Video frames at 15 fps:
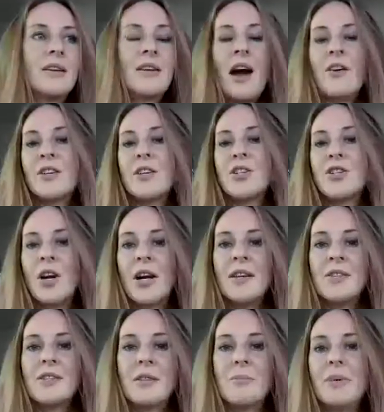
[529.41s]
character
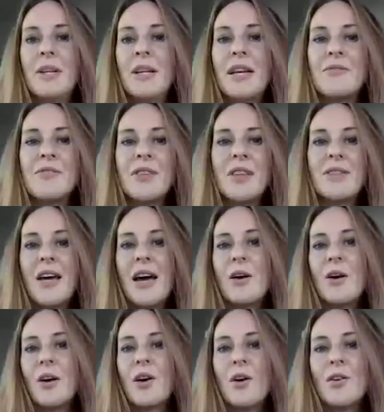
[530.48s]
traits and the beliefs that
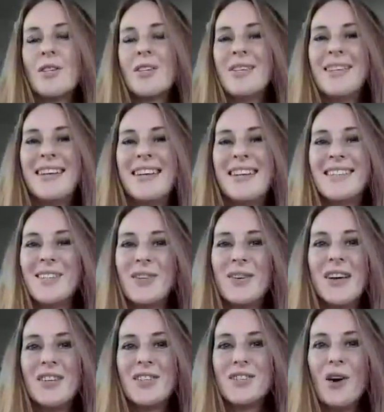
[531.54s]
they're going to need to
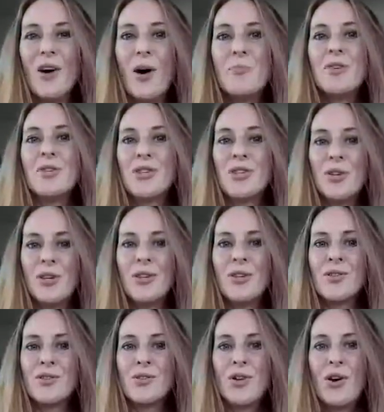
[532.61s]
adopt during
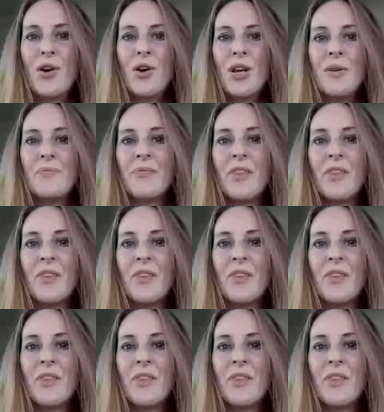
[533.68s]
this journey.